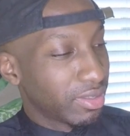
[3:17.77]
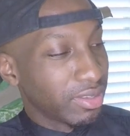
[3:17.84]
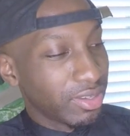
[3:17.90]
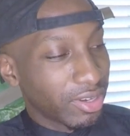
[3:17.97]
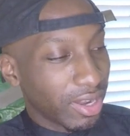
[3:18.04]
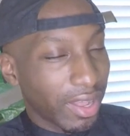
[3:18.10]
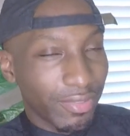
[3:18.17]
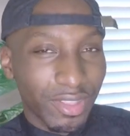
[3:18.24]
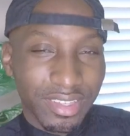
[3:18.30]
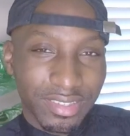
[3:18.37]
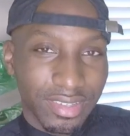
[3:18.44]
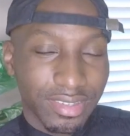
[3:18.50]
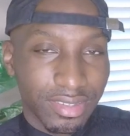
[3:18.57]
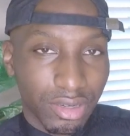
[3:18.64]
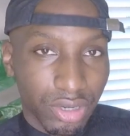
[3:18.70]
how this
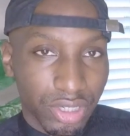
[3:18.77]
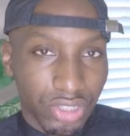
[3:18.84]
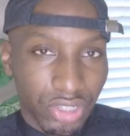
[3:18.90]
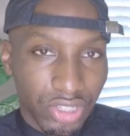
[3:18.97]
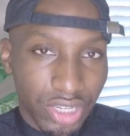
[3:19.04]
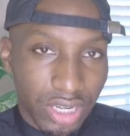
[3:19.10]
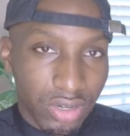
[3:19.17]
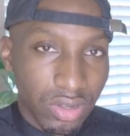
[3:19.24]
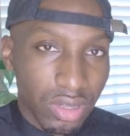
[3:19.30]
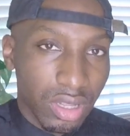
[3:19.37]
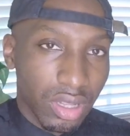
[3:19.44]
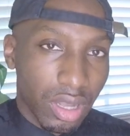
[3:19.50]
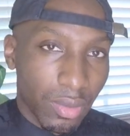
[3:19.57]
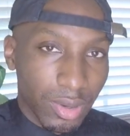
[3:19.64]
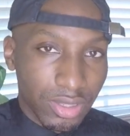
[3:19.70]
is a Christian channel,
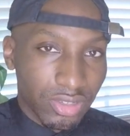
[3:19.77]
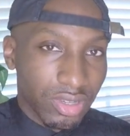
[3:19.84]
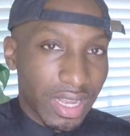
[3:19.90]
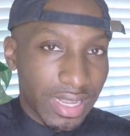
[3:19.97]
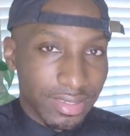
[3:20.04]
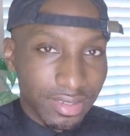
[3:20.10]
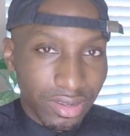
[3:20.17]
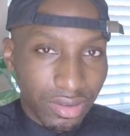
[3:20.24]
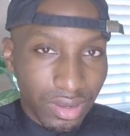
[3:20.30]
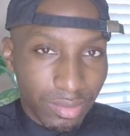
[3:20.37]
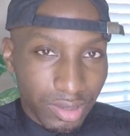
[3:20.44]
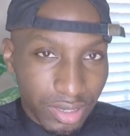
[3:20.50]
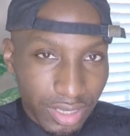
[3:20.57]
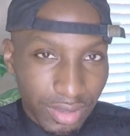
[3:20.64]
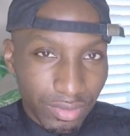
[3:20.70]
I want to let you guys know I'm
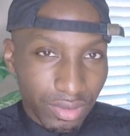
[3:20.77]
going to give